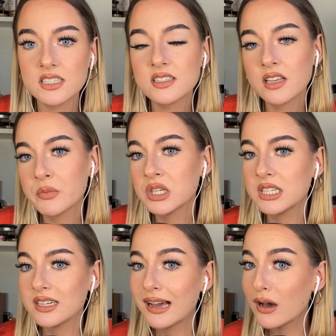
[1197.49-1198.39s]
Does someone
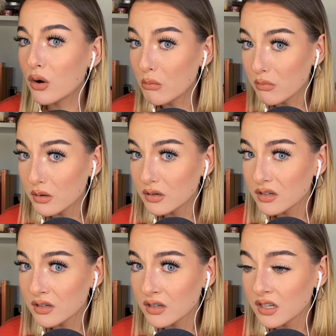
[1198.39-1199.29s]
need help?
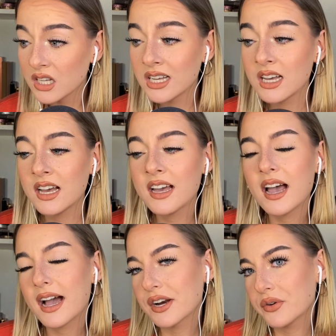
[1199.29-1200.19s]

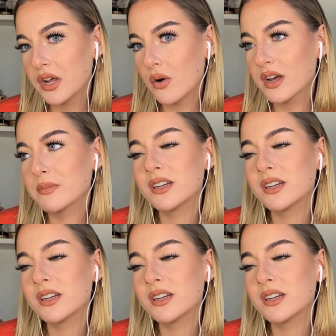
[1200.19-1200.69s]
I don't know. Am I